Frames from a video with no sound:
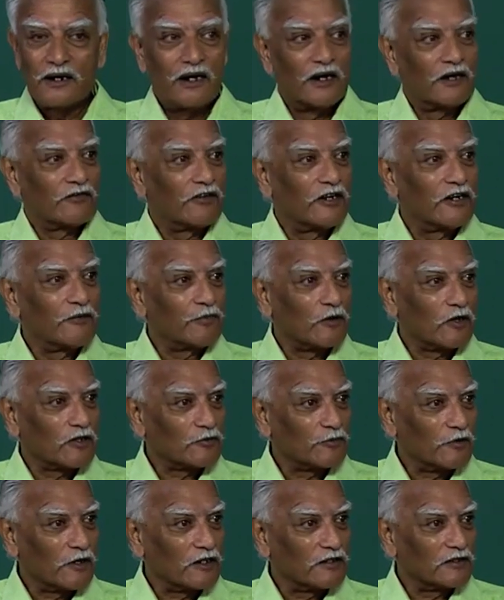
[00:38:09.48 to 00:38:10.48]
are very
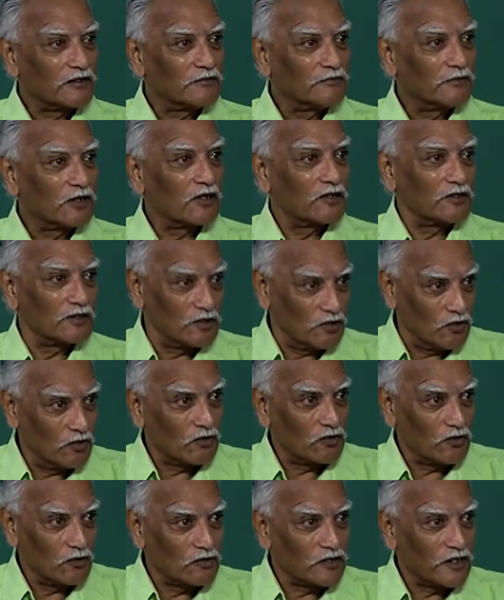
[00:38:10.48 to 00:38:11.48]
prosperous, because you
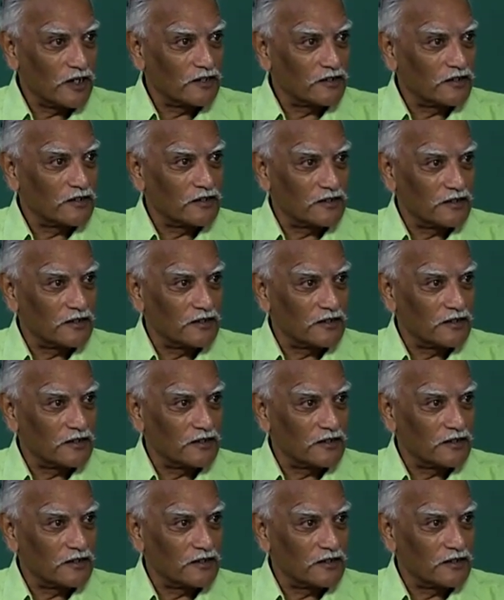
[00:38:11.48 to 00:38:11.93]
know crusades,